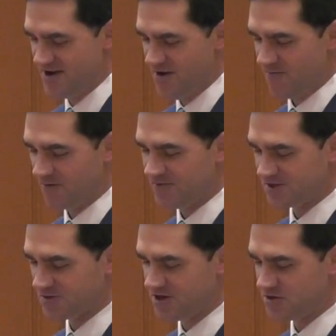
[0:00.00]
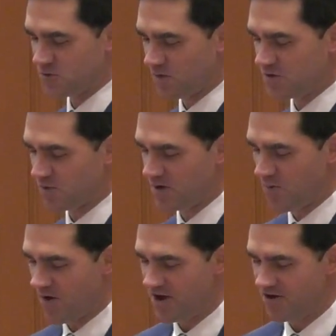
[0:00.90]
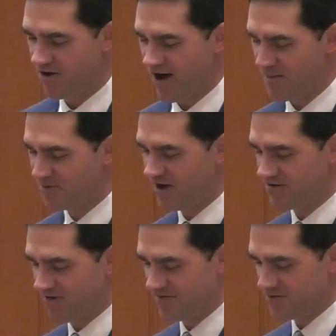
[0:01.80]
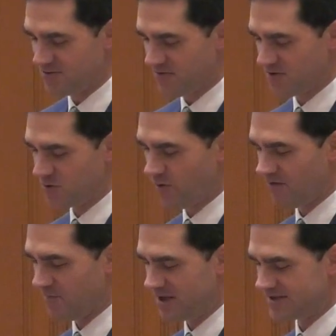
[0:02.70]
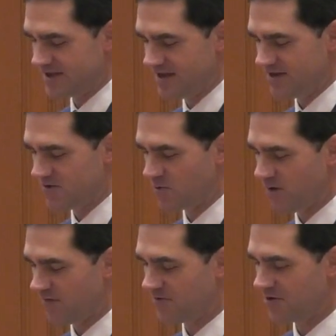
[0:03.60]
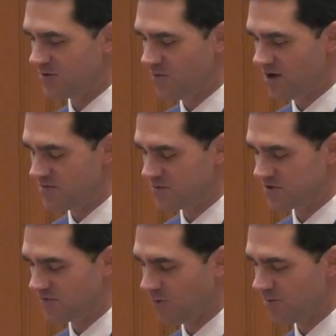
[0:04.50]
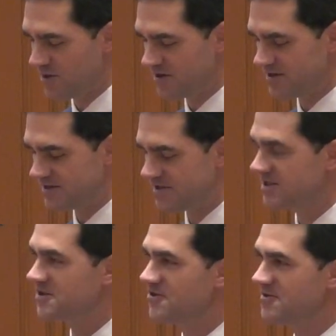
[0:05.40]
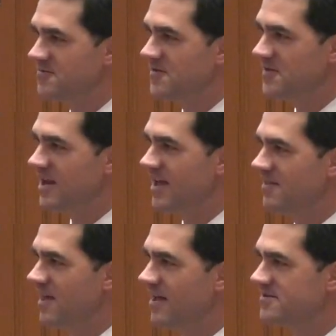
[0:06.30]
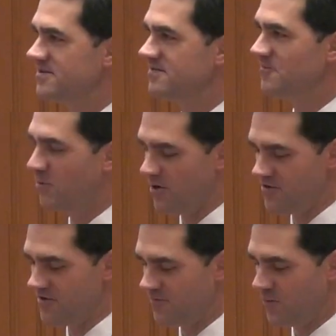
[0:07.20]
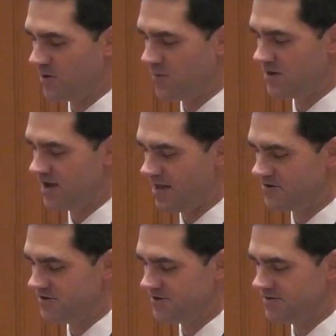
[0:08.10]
For fiscal year 2021, our operating revenue for the 12 months ended 12/31 was $4,659,441.